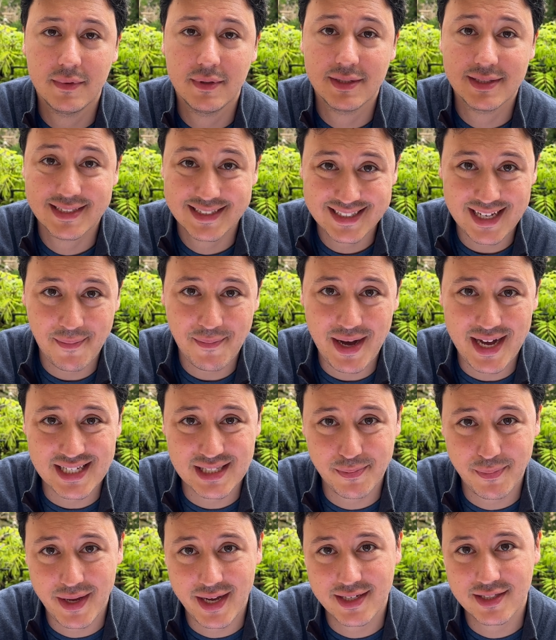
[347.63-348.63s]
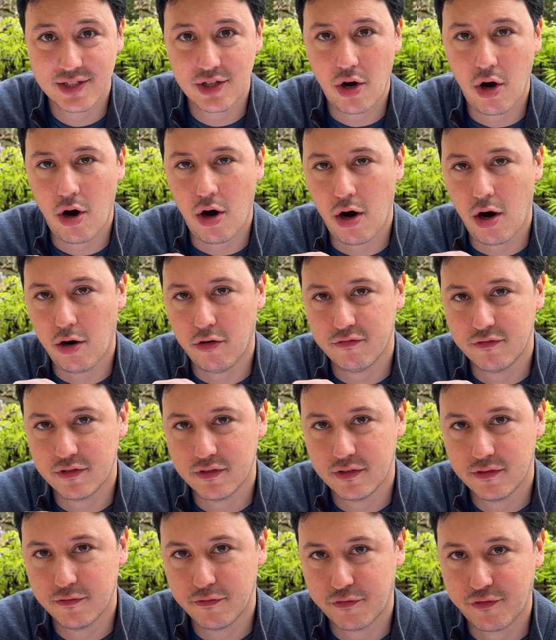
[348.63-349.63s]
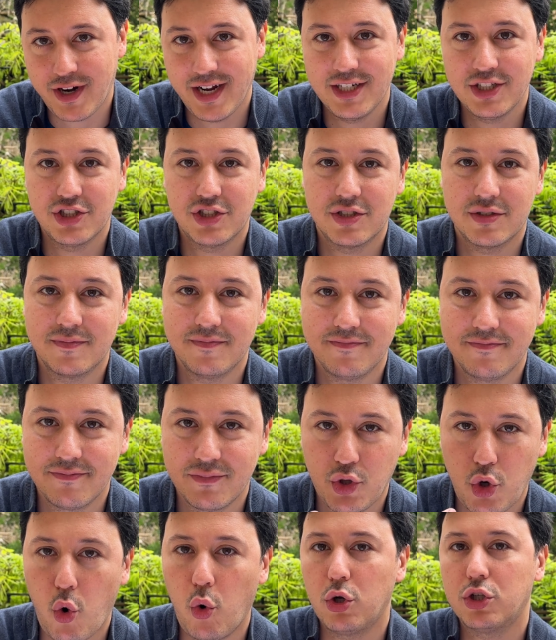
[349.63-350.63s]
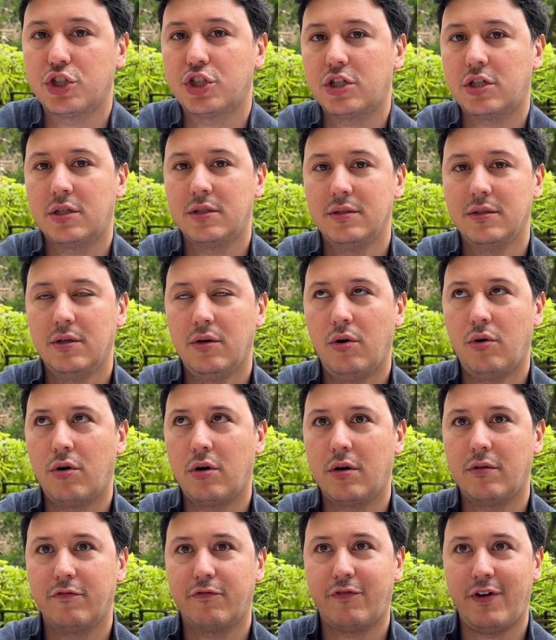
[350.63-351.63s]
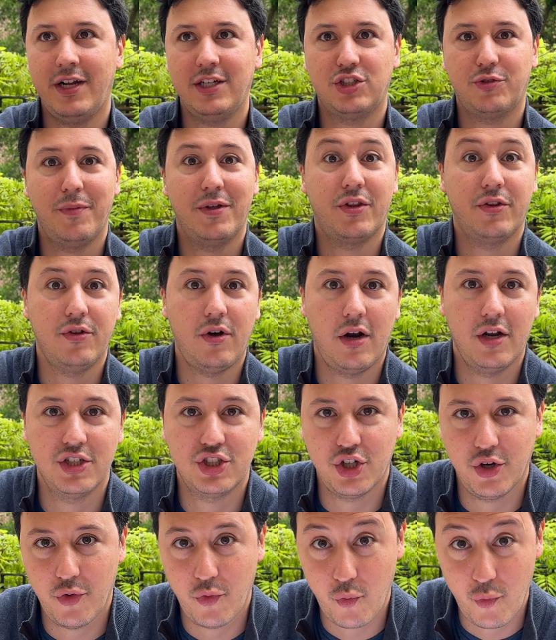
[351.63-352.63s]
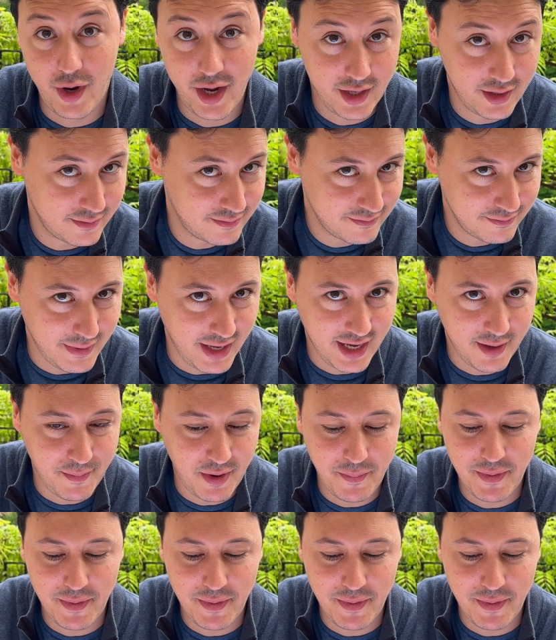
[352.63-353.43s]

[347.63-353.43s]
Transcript: some aspects of French culture or French methodology when making my